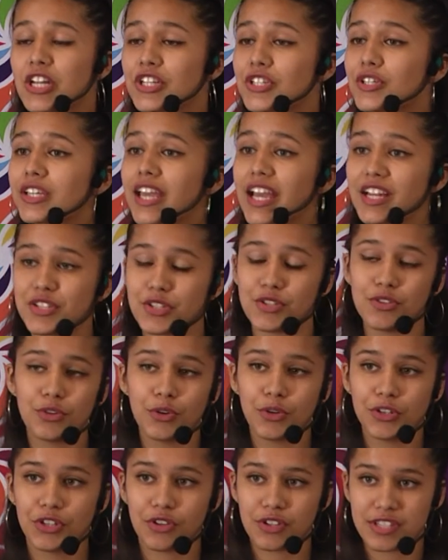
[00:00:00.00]
to get to
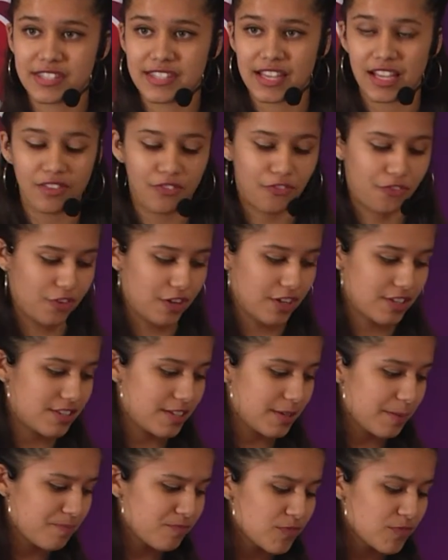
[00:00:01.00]
know yourself first.